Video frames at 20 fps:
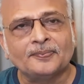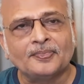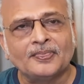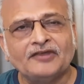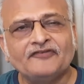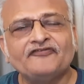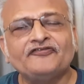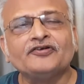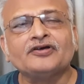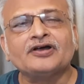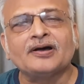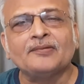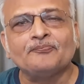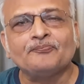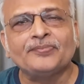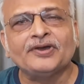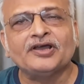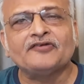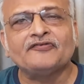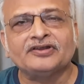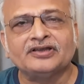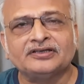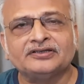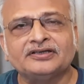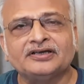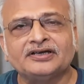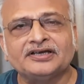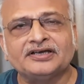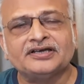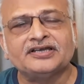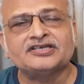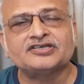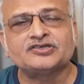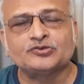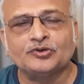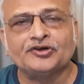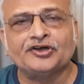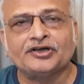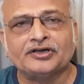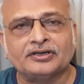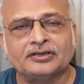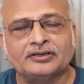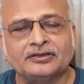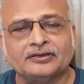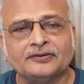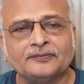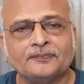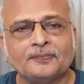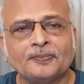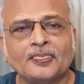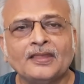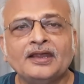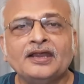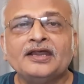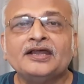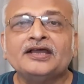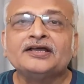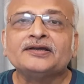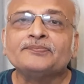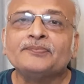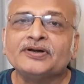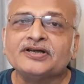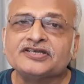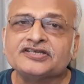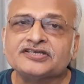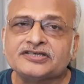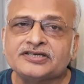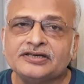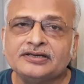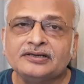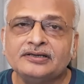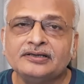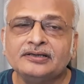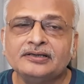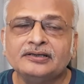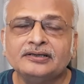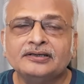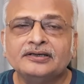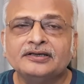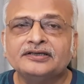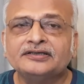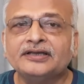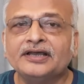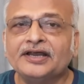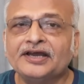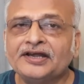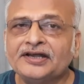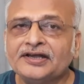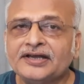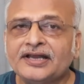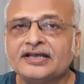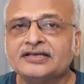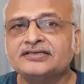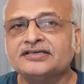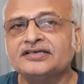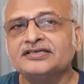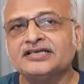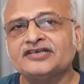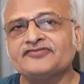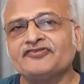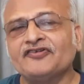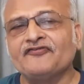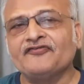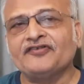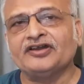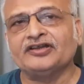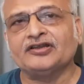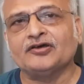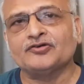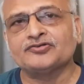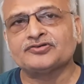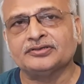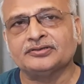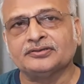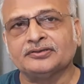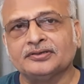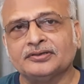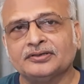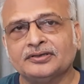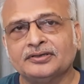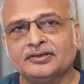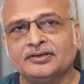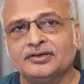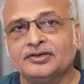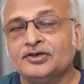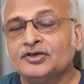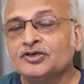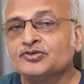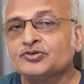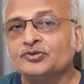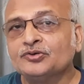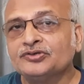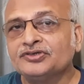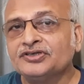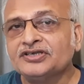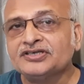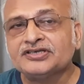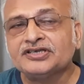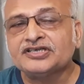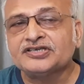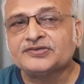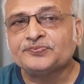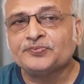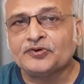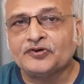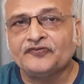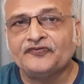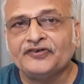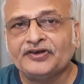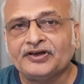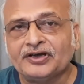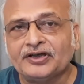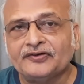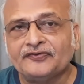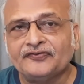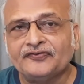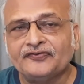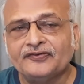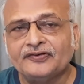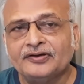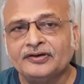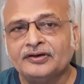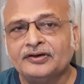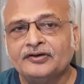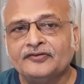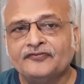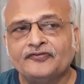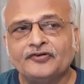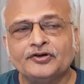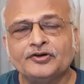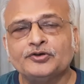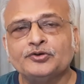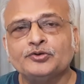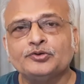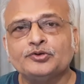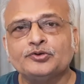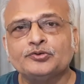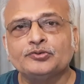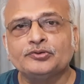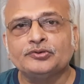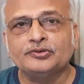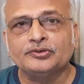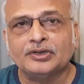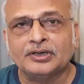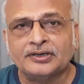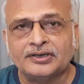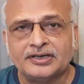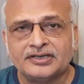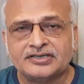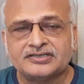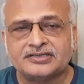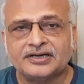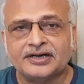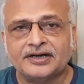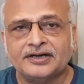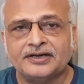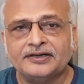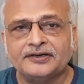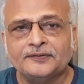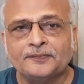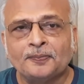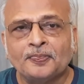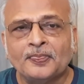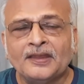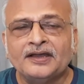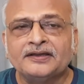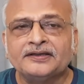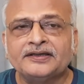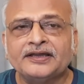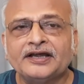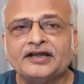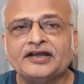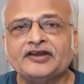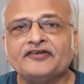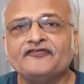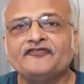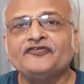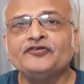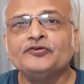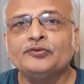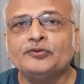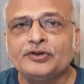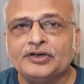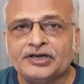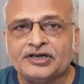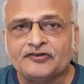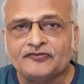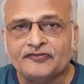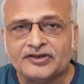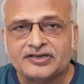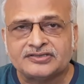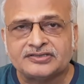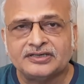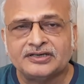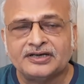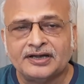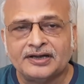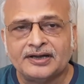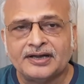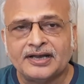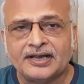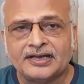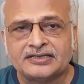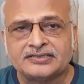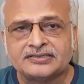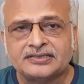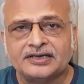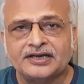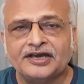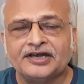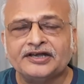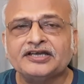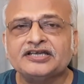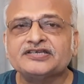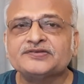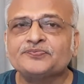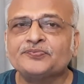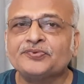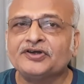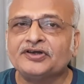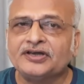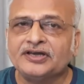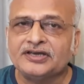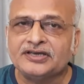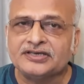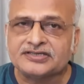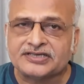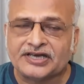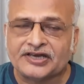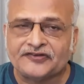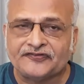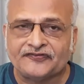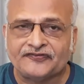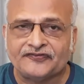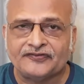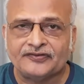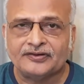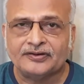If you compare with other, it is no return. But still, the index is at 50,000. So this is proof enough for you to understand that if you invest in index, it is pretty safe.